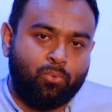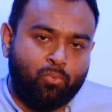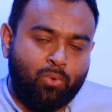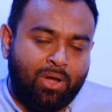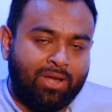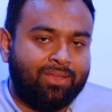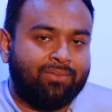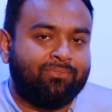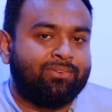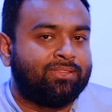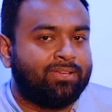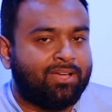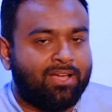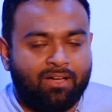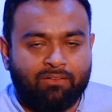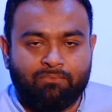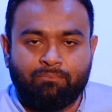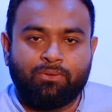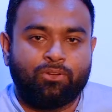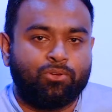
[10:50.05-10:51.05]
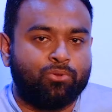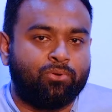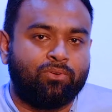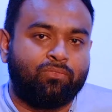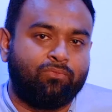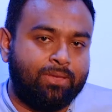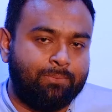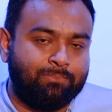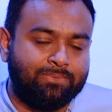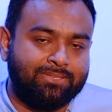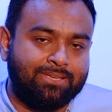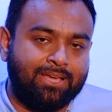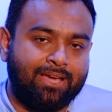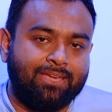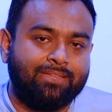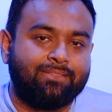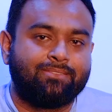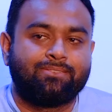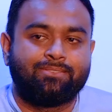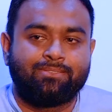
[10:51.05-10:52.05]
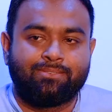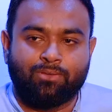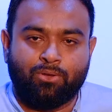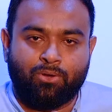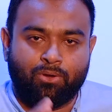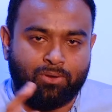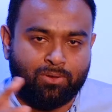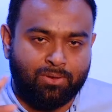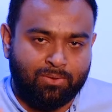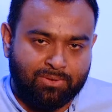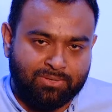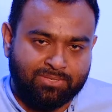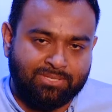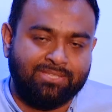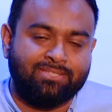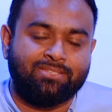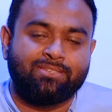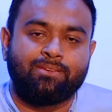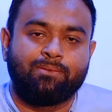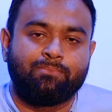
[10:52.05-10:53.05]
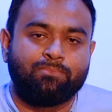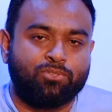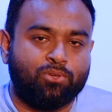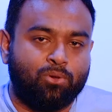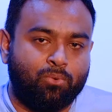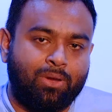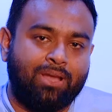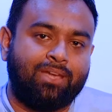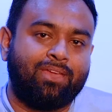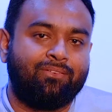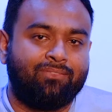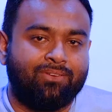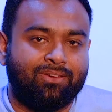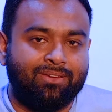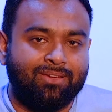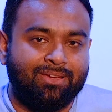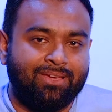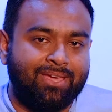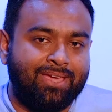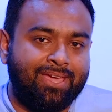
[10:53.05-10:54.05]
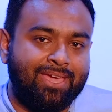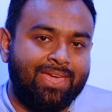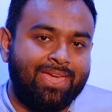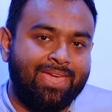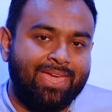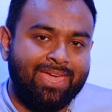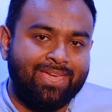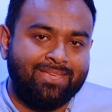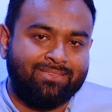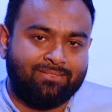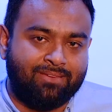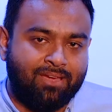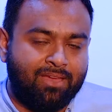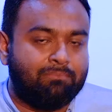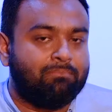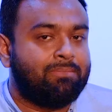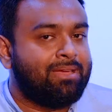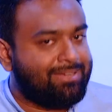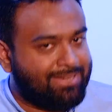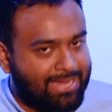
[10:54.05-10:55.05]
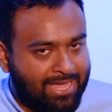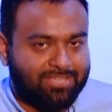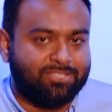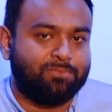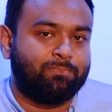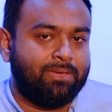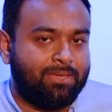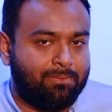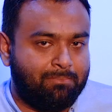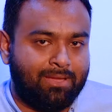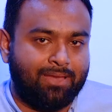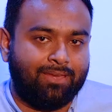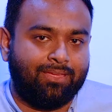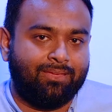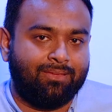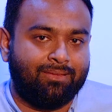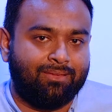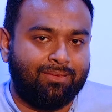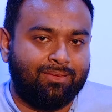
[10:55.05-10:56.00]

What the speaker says: Whatever the government-owned websites or systems or whatever is run by taxpayer money.